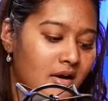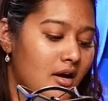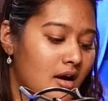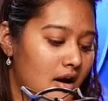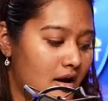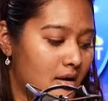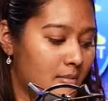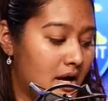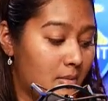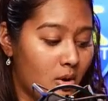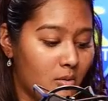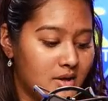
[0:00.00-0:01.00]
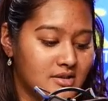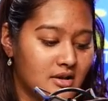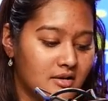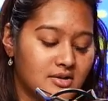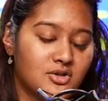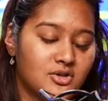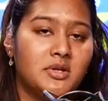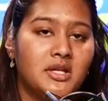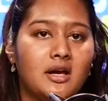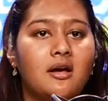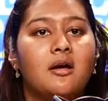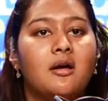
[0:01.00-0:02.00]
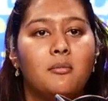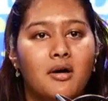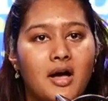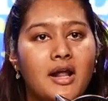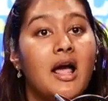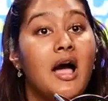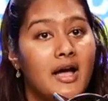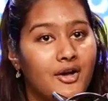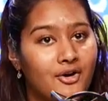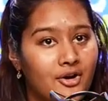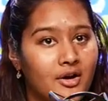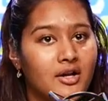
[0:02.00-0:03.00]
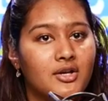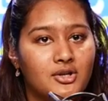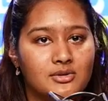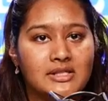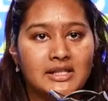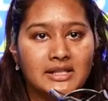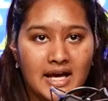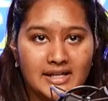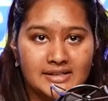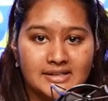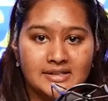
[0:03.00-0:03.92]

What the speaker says: I'm always on social media, but I could use it less.